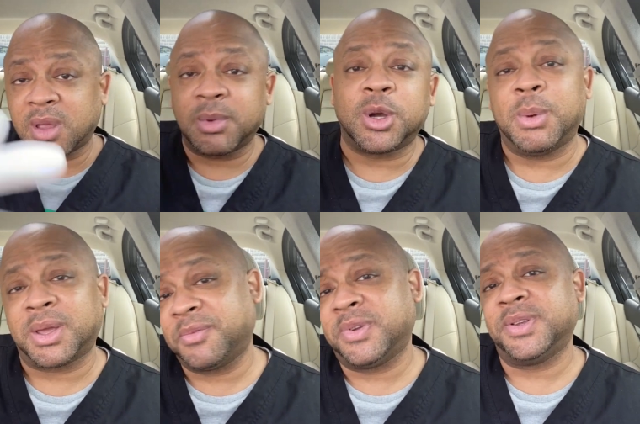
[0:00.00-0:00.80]
I'm going to go
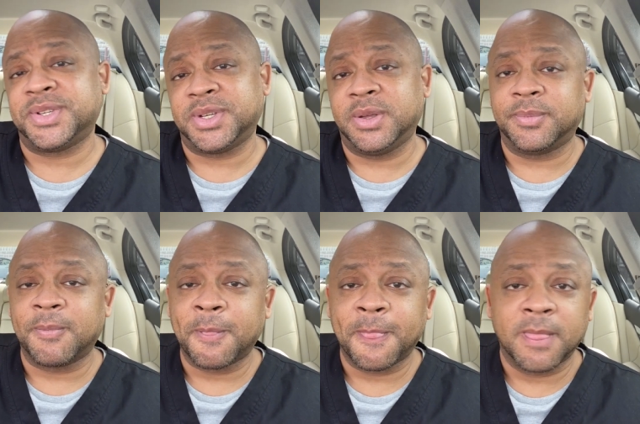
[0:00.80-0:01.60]
back and finish eating.
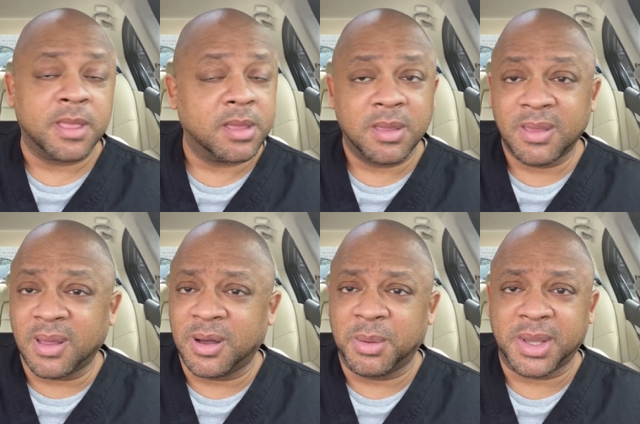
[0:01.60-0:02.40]

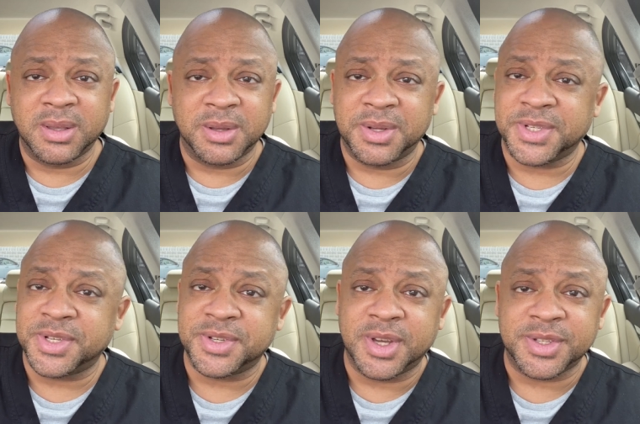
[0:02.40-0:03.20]
Oh, my goodness.
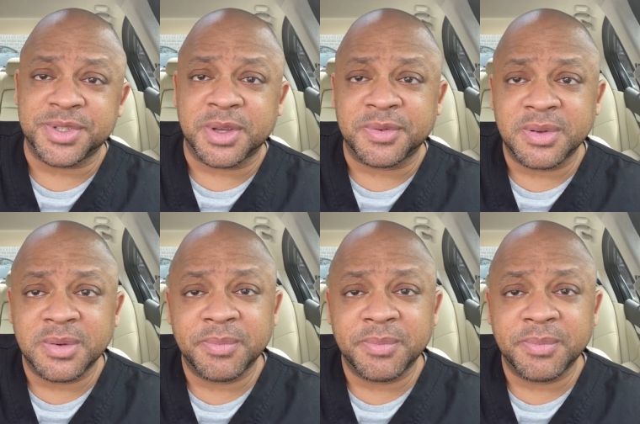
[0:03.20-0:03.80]
This is good stuff.